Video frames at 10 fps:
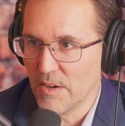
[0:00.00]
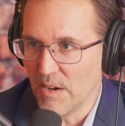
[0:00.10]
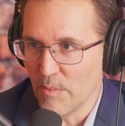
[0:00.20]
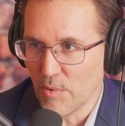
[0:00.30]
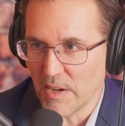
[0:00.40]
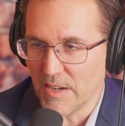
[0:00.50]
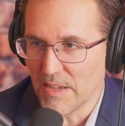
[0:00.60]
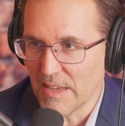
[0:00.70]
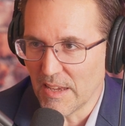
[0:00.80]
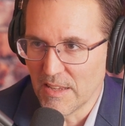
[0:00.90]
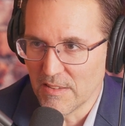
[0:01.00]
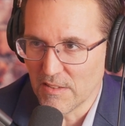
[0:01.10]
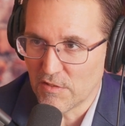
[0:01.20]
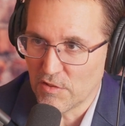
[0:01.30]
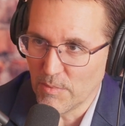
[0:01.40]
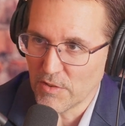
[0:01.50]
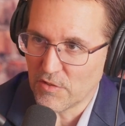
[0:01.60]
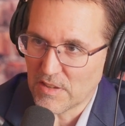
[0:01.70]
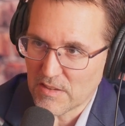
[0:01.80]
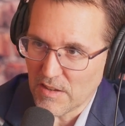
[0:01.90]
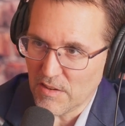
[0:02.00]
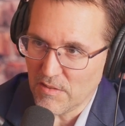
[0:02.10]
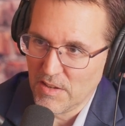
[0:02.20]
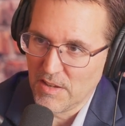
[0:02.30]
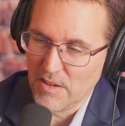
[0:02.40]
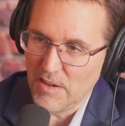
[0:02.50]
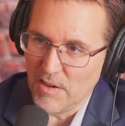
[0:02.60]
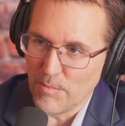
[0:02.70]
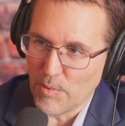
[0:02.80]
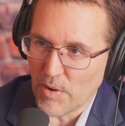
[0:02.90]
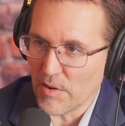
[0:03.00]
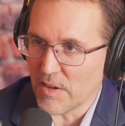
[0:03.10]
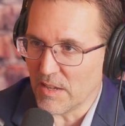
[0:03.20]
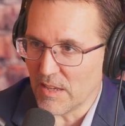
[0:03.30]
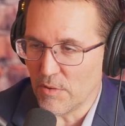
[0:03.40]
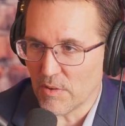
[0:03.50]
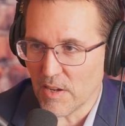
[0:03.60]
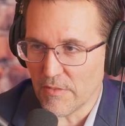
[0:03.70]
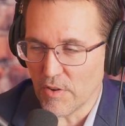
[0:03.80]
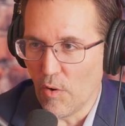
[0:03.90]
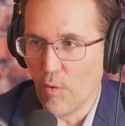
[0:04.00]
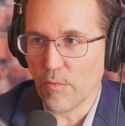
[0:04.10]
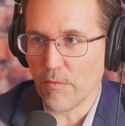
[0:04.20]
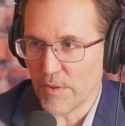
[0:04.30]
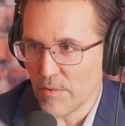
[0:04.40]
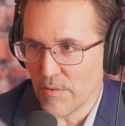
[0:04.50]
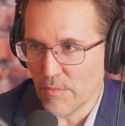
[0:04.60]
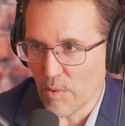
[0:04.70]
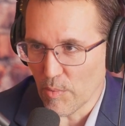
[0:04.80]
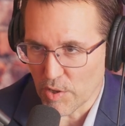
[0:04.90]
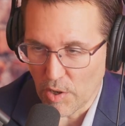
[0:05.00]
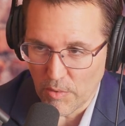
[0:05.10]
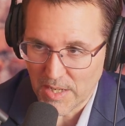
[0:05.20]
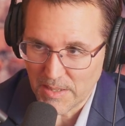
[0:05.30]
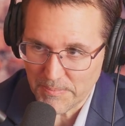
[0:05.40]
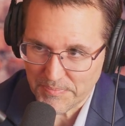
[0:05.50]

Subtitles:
We're not going to get into too much detail, but we are going to give you kind of an overview of where we're going.